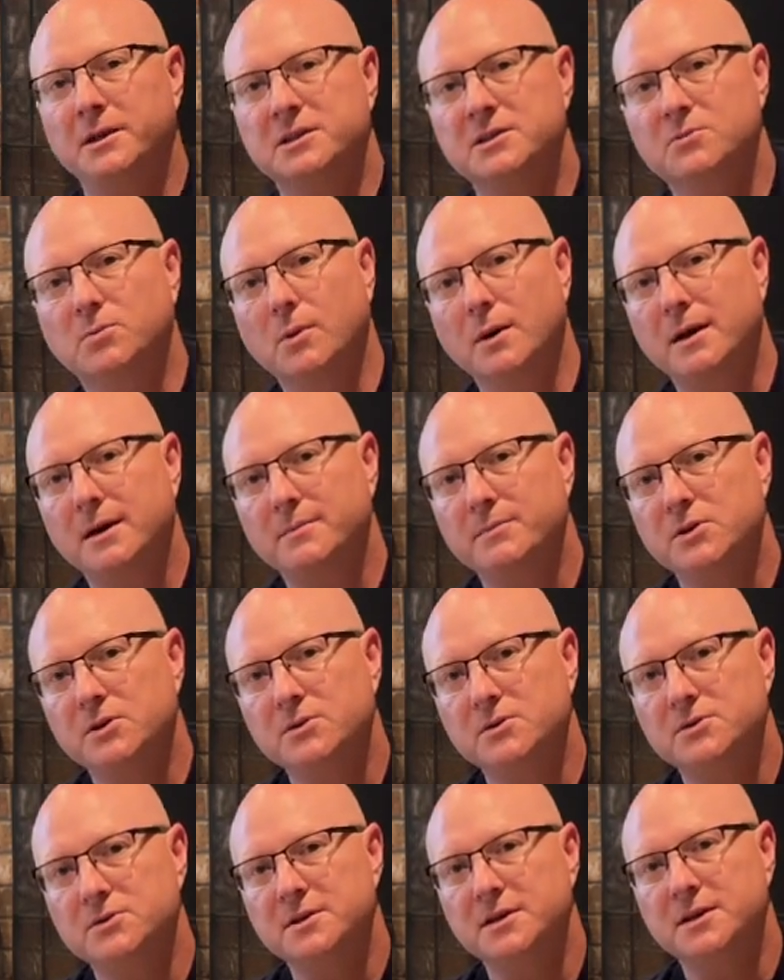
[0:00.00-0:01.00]
It's what I'm
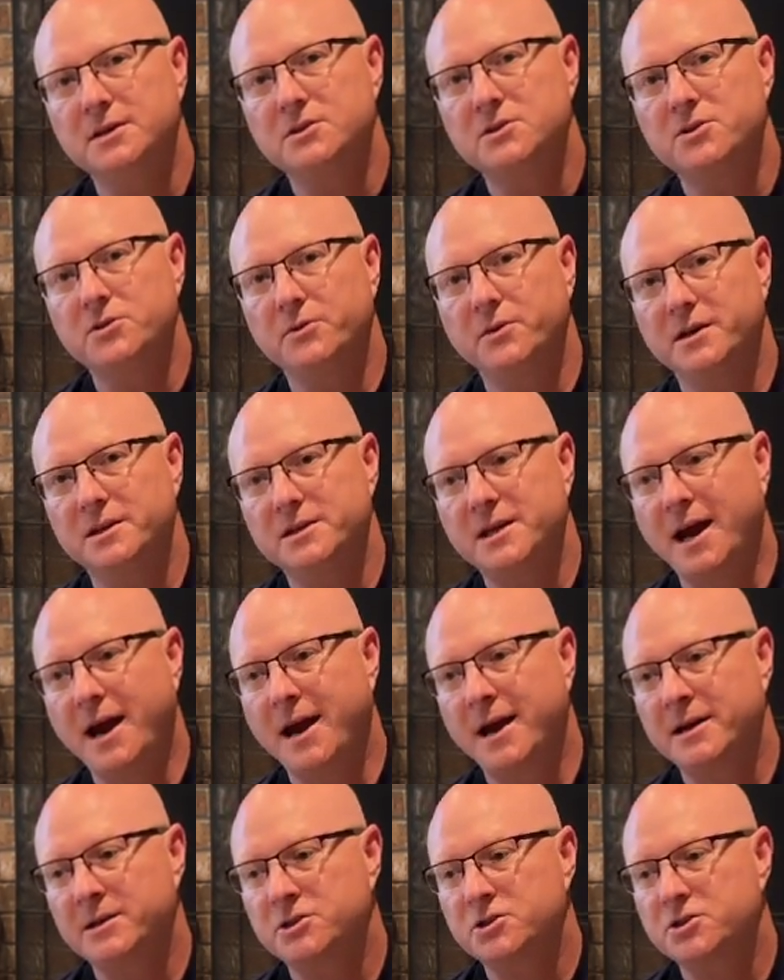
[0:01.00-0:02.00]
using to
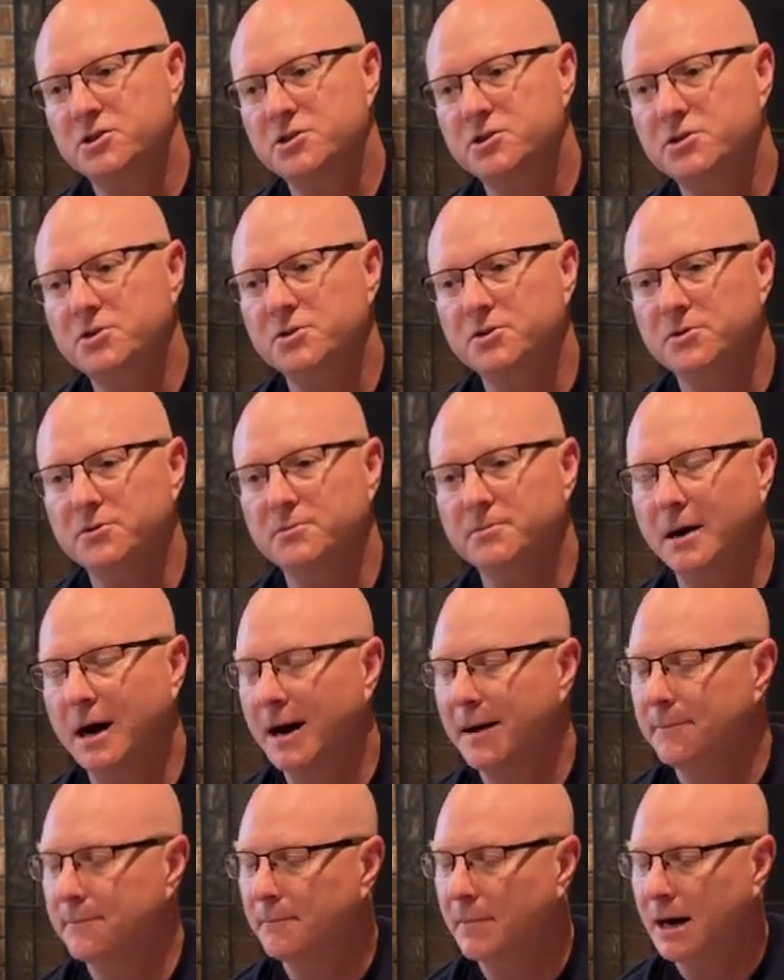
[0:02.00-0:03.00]
attach to
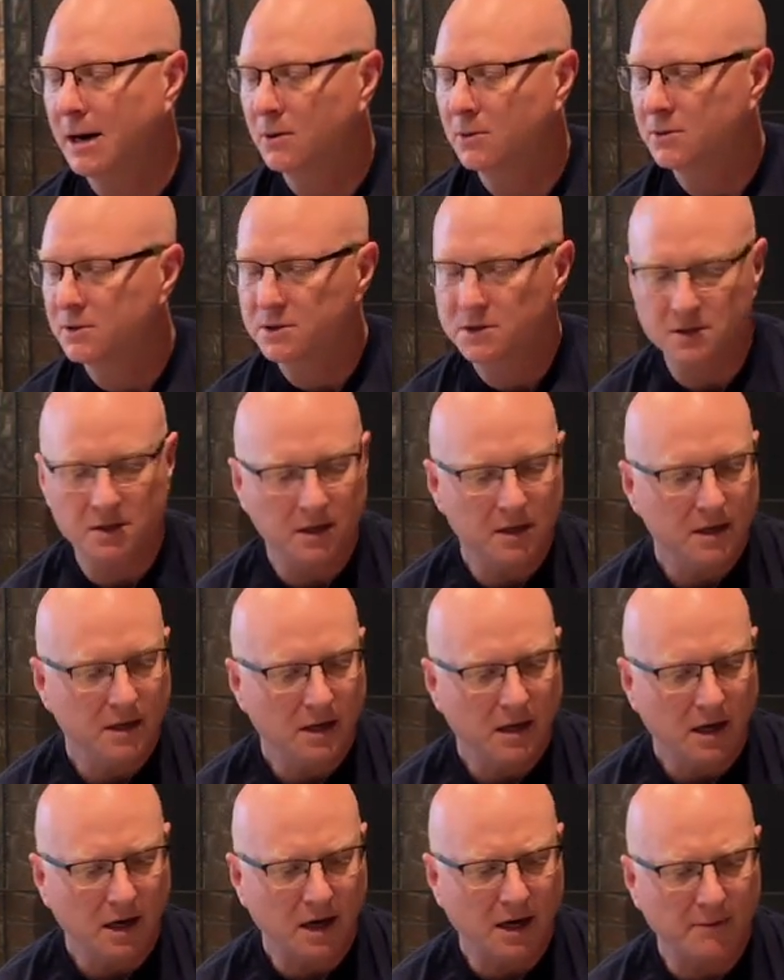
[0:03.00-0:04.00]
my mount.
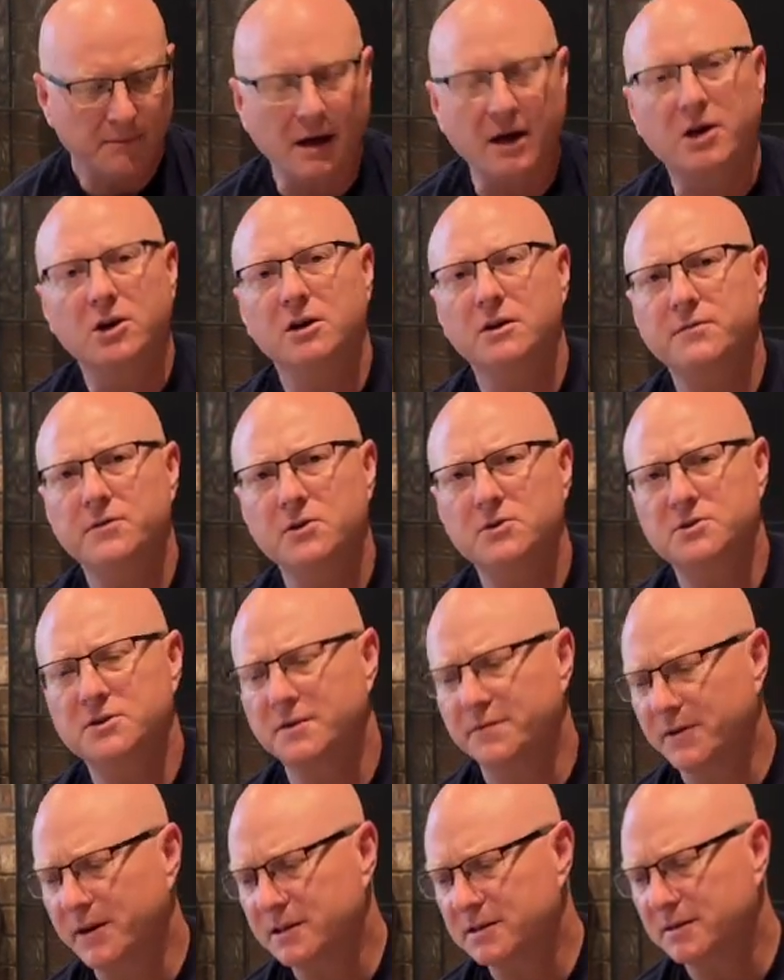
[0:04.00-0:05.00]
I could have used
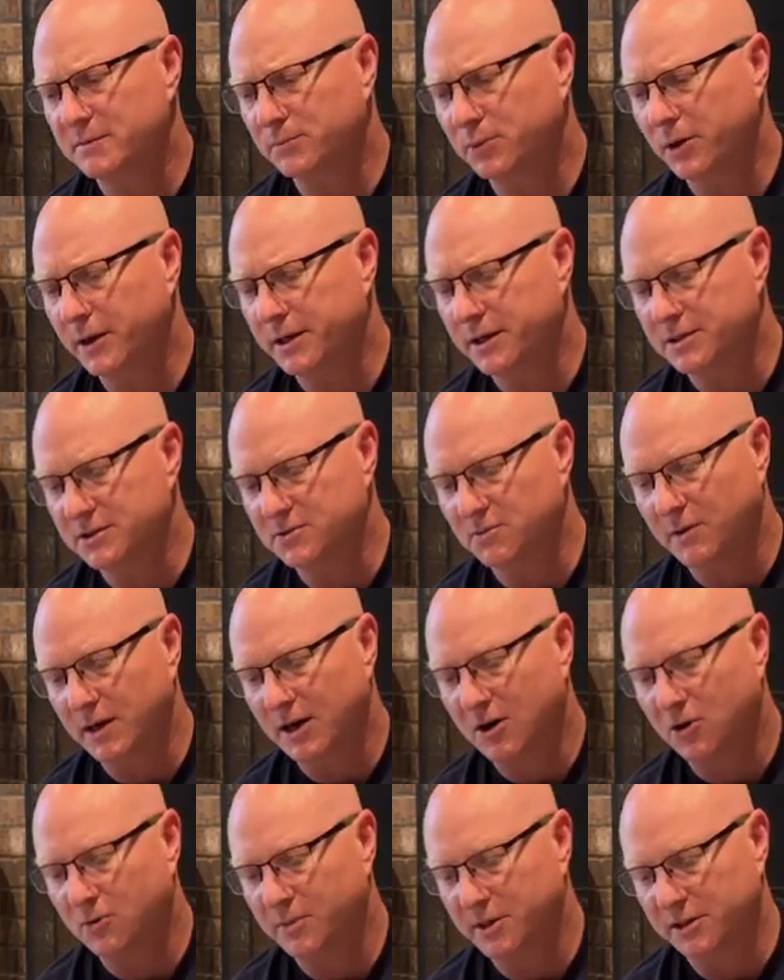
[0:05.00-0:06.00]
a Vixen plate as
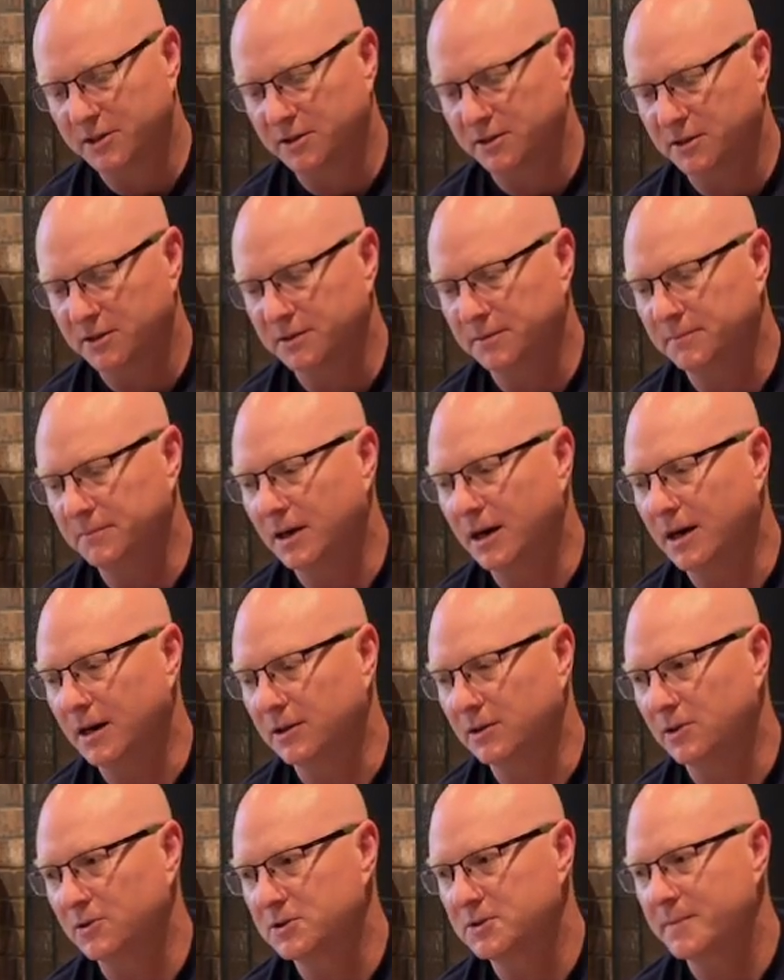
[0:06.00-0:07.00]
well, but the
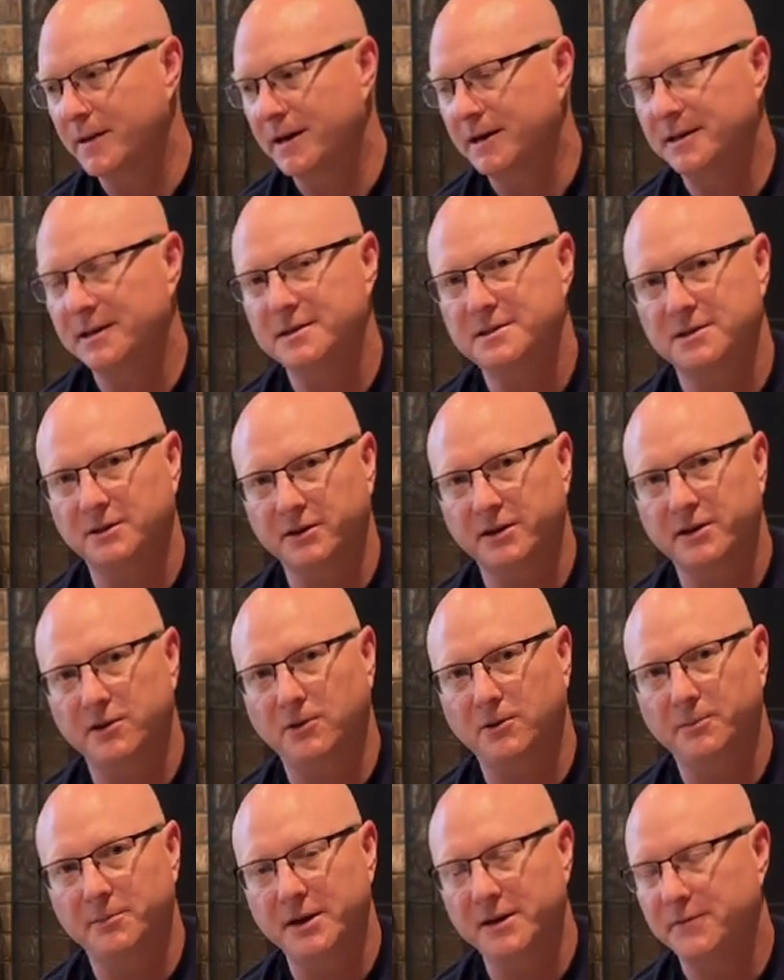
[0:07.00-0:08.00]
Losmandy's a
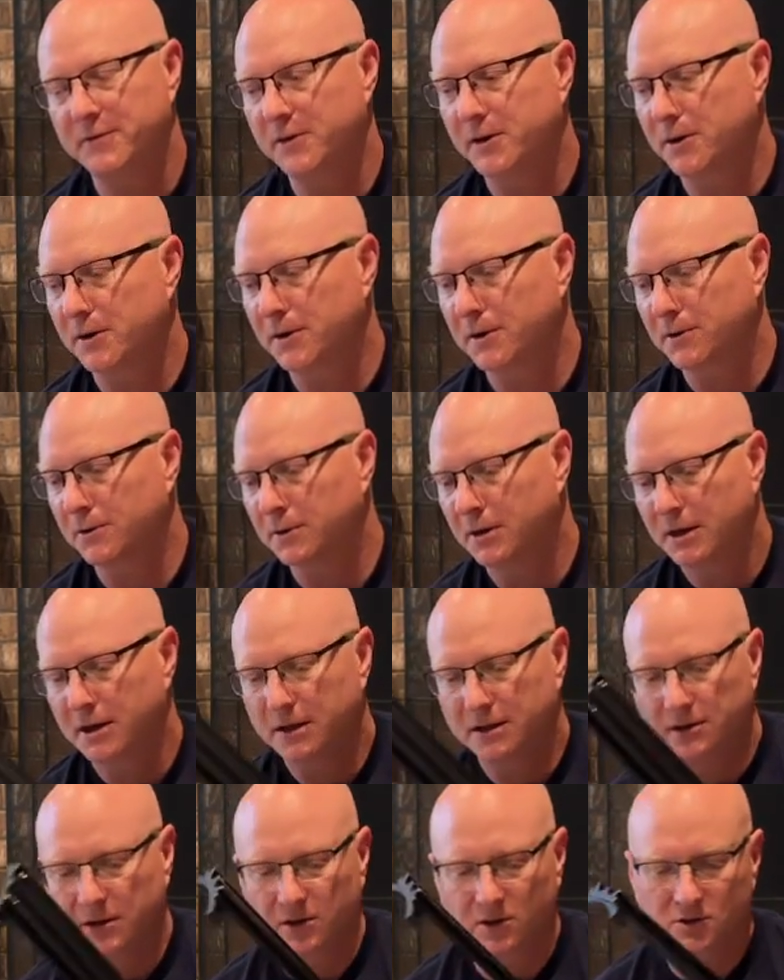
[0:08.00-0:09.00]
little beefier, a
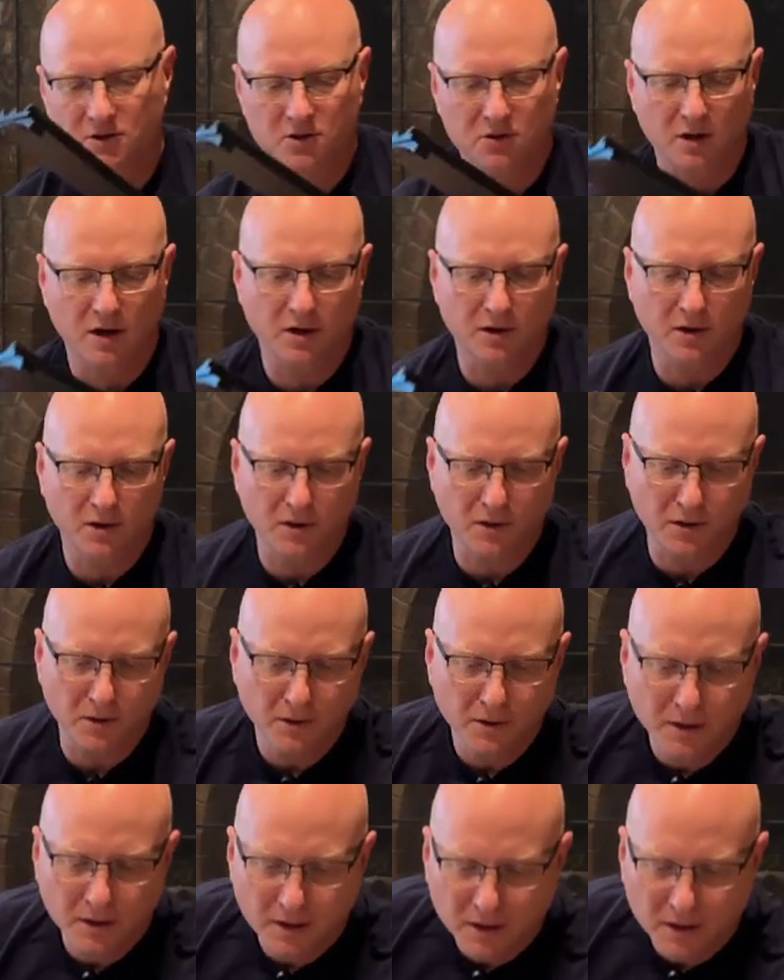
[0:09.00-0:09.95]
little stronger.